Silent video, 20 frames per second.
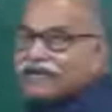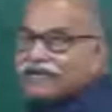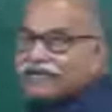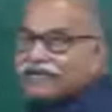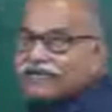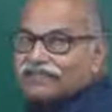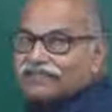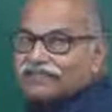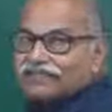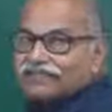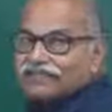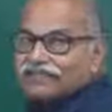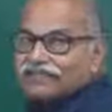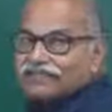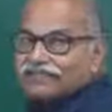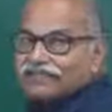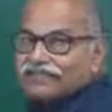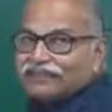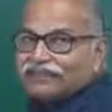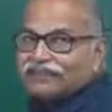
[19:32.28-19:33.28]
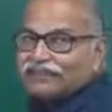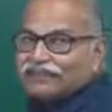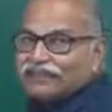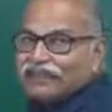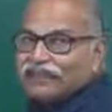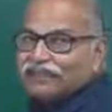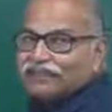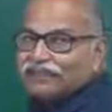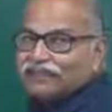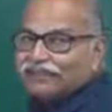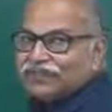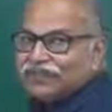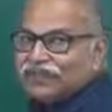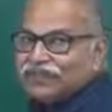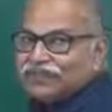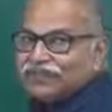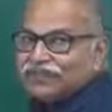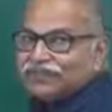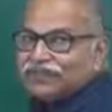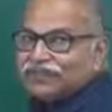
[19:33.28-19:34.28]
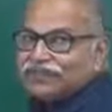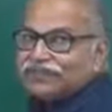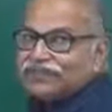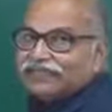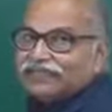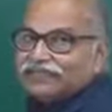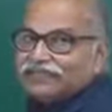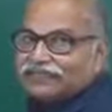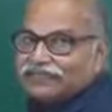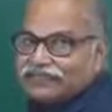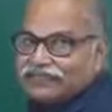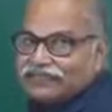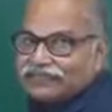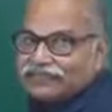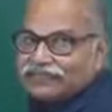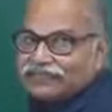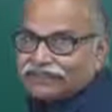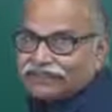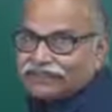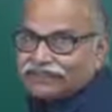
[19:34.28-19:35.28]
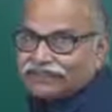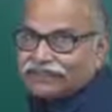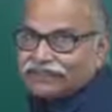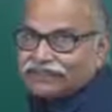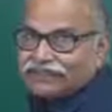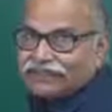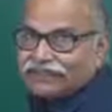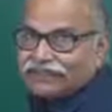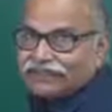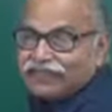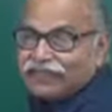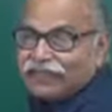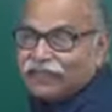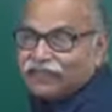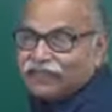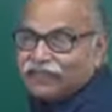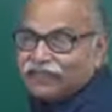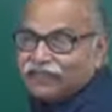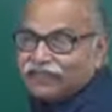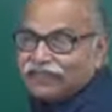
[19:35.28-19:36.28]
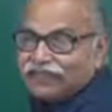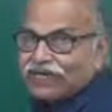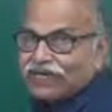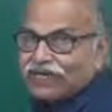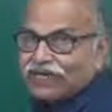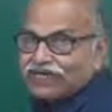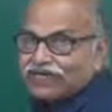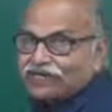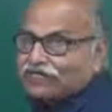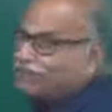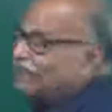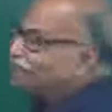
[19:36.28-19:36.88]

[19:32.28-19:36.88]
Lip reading: 9, now you need 3 digits. And how do you start?